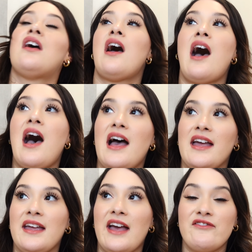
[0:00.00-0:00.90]

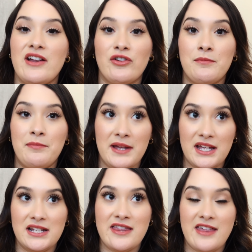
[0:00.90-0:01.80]
I have never
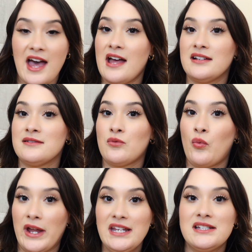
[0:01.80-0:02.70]
been that
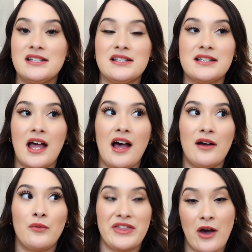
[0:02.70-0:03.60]
weight
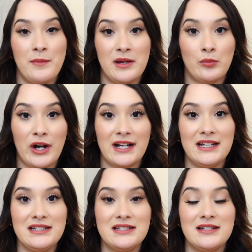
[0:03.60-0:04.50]
without being
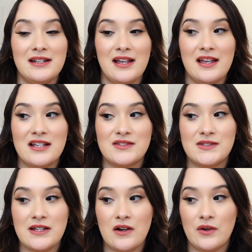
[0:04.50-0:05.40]
pregnant.
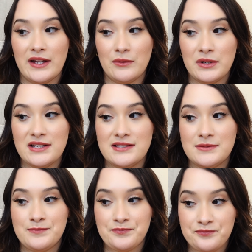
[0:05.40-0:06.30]
So it was
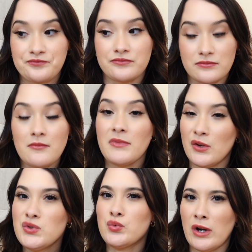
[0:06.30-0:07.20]

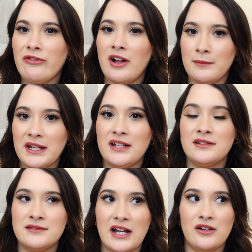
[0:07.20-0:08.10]
rough on me,
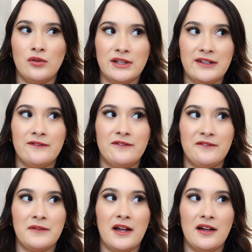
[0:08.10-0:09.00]
not only
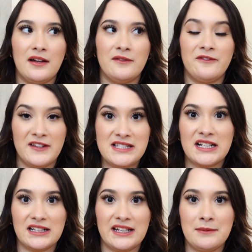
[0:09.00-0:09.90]

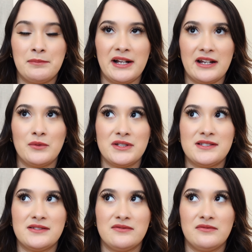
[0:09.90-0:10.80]
physically, but it
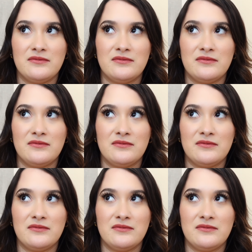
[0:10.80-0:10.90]
was